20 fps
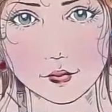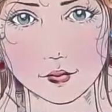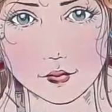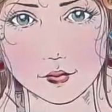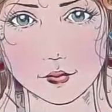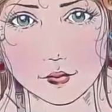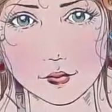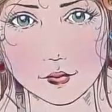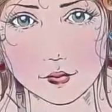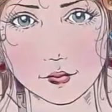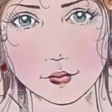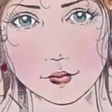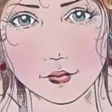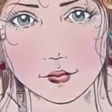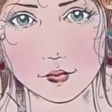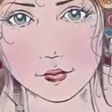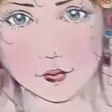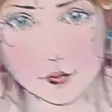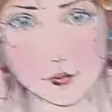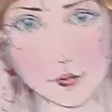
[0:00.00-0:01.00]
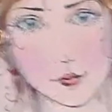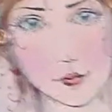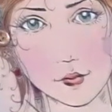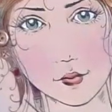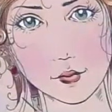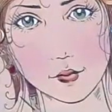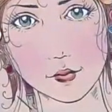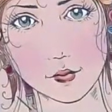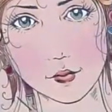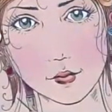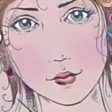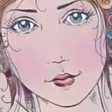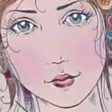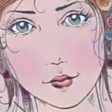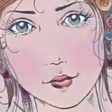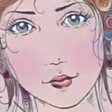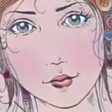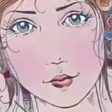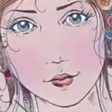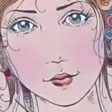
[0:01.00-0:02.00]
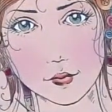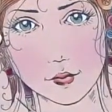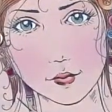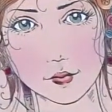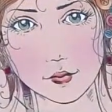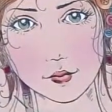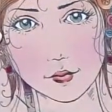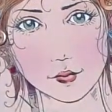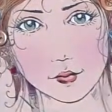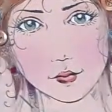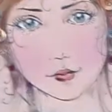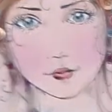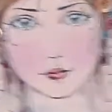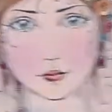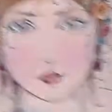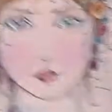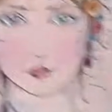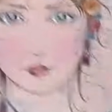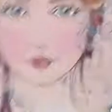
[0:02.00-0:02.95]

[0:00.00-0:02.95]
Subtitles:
just can't remember where I got that, but I love it.